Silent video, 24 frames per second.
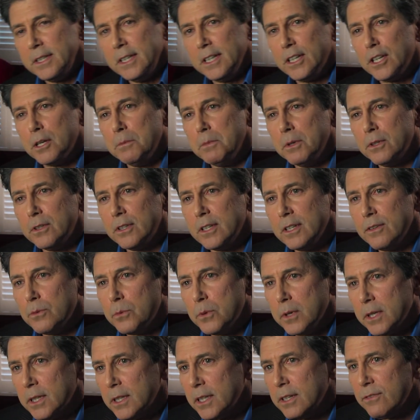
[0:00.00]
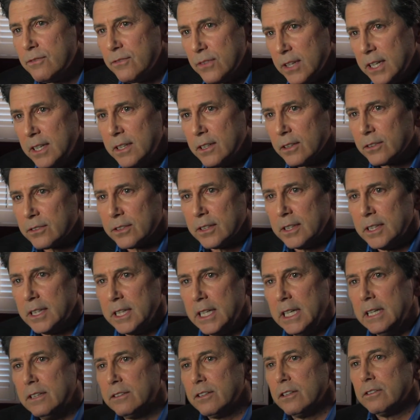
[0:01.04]
community really feels it
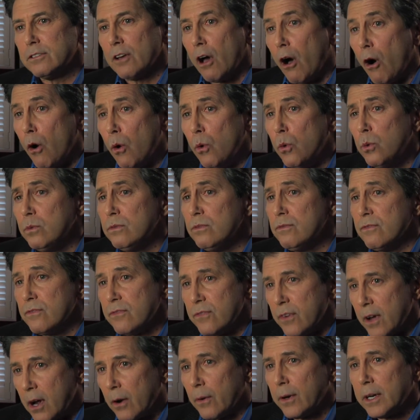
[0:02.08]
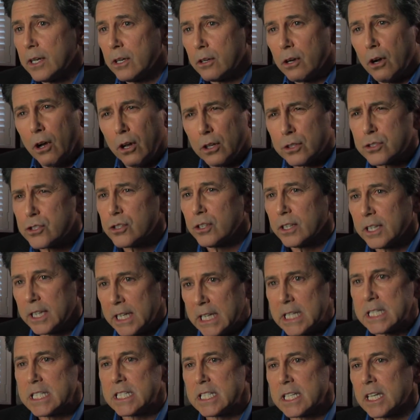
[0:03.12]
needs its own very culturally
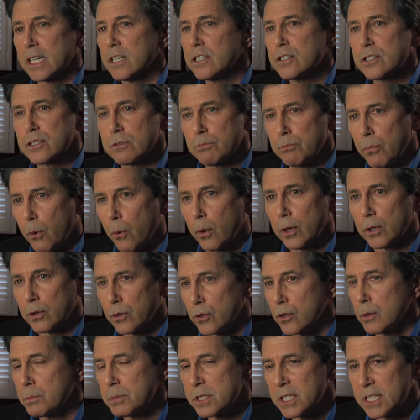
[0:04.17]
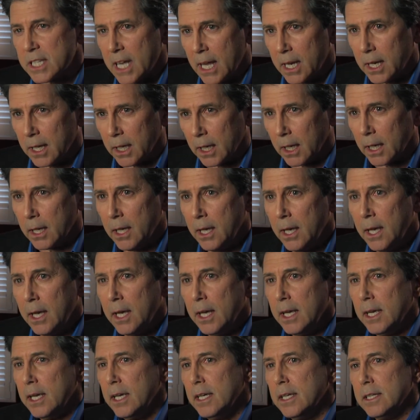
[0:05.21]
in sync support group setting.
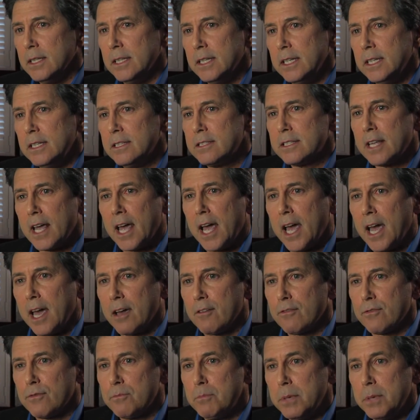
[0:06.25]
It needs to have